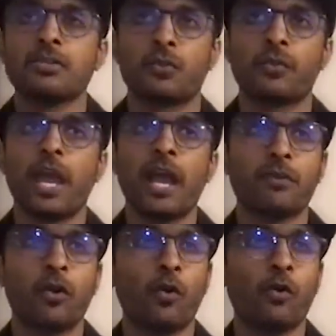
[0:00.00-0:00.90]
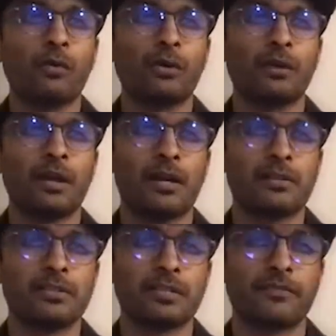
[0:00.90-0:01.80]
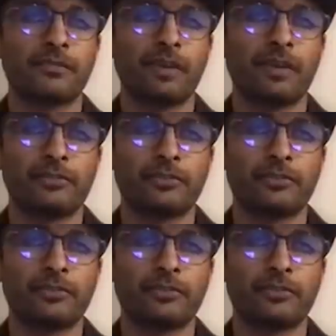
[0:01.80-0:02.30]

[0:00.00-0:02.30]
So we have over 175